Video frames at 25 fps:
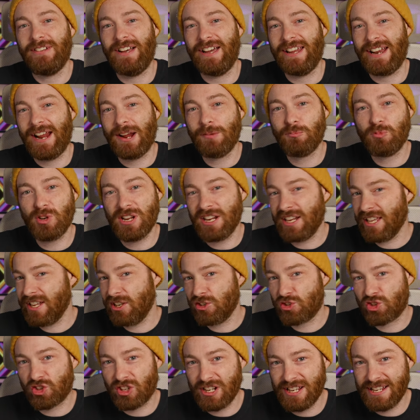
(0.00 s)
And I'm really
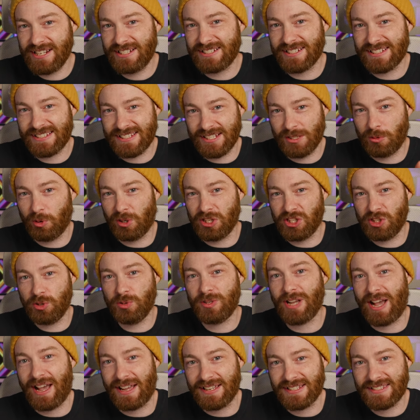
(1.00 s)
intrigued to see what
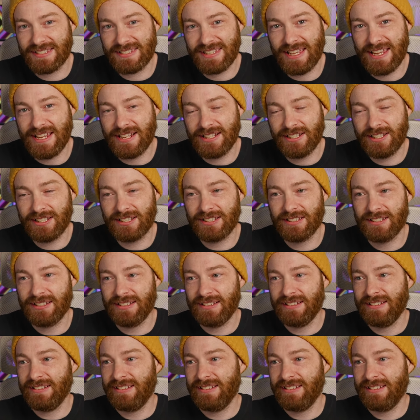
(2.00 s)
you guys think.